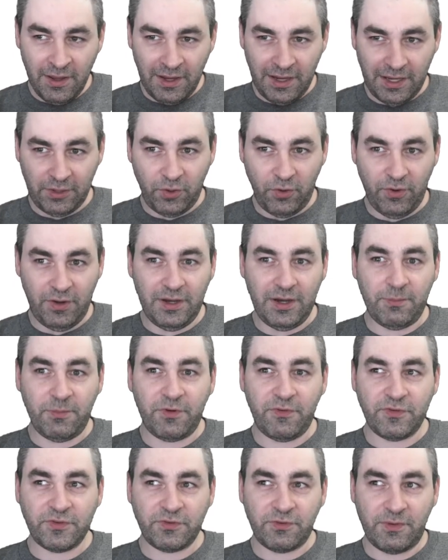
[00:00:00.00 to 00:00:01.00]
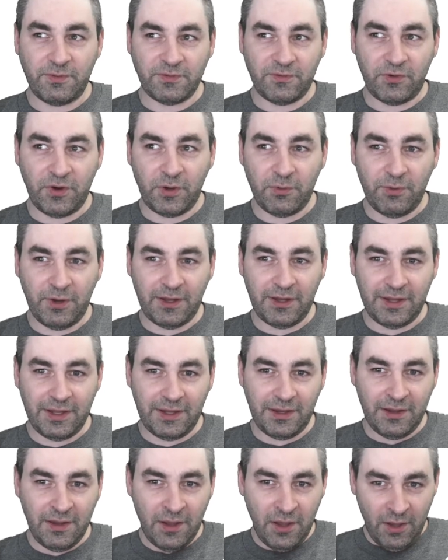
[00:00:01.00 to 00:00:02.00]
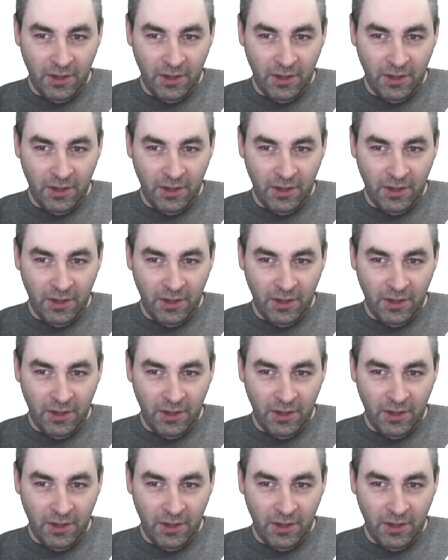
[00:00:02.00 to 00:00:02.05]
encode a number of streams very quickly.